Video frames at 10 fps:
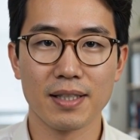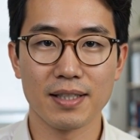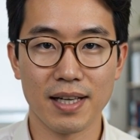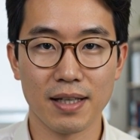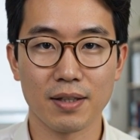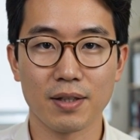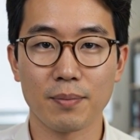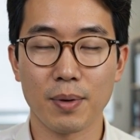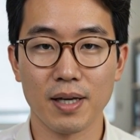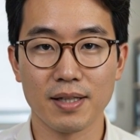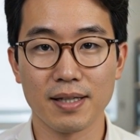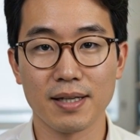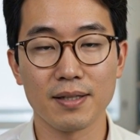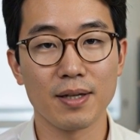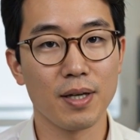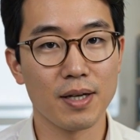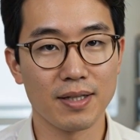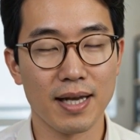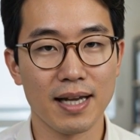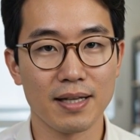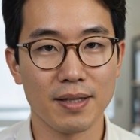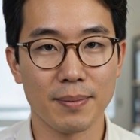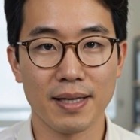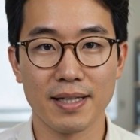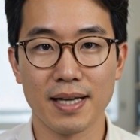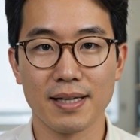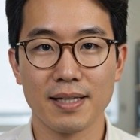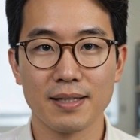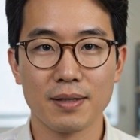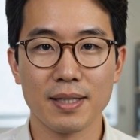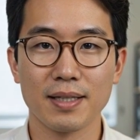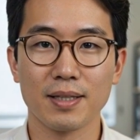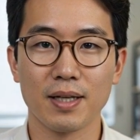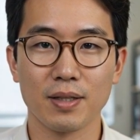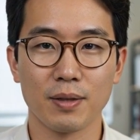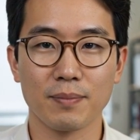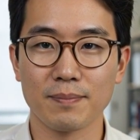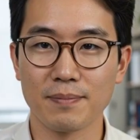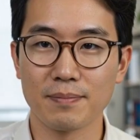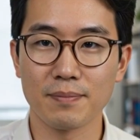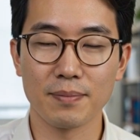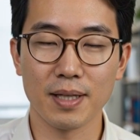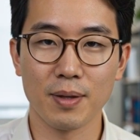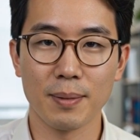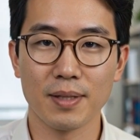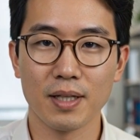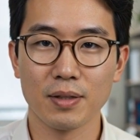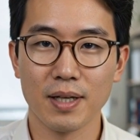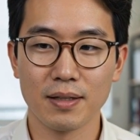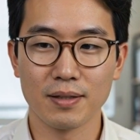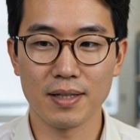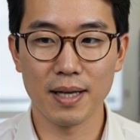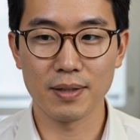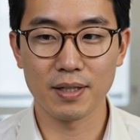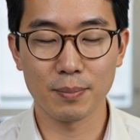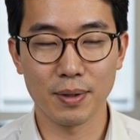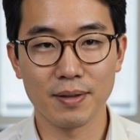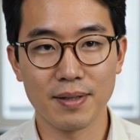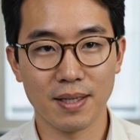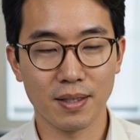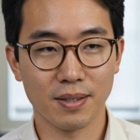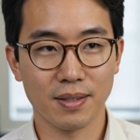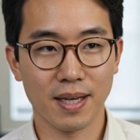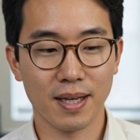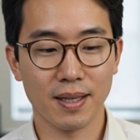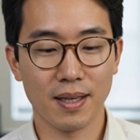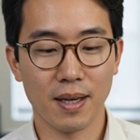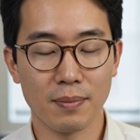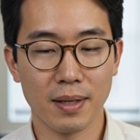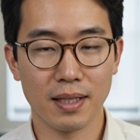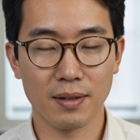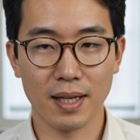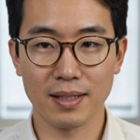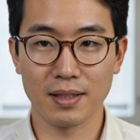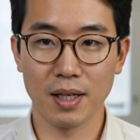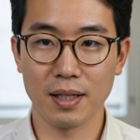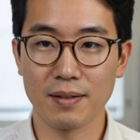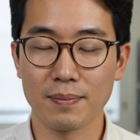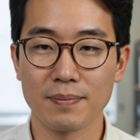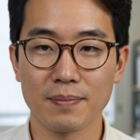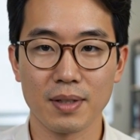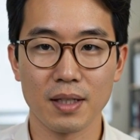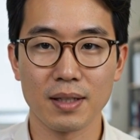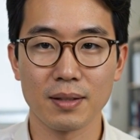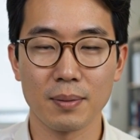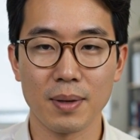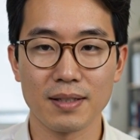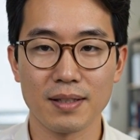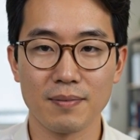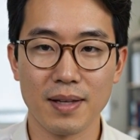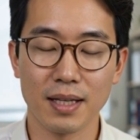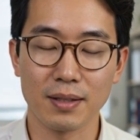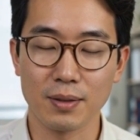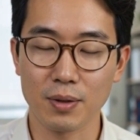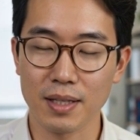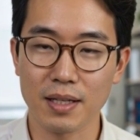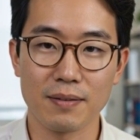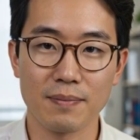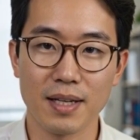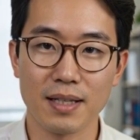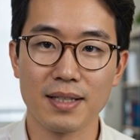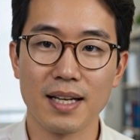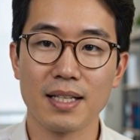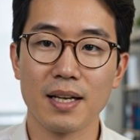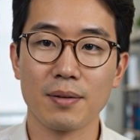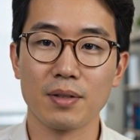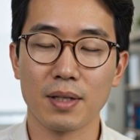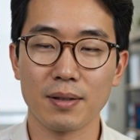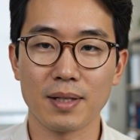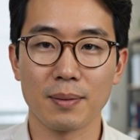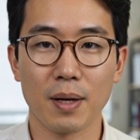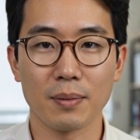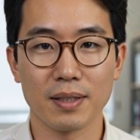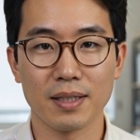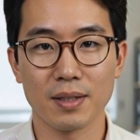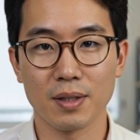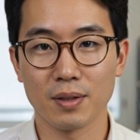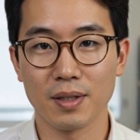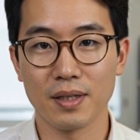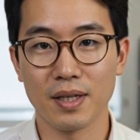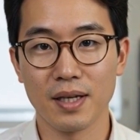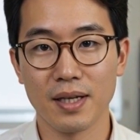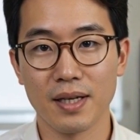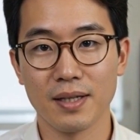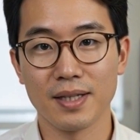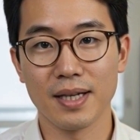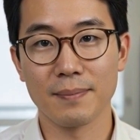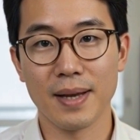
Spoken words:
the standards of a project as large and actively maintained as the Linux kernel. That rapid turnaround gave distribution vendors a meaningful head start, nearly 3 months in fact, between the fix landing upstream and the public disclosure, to get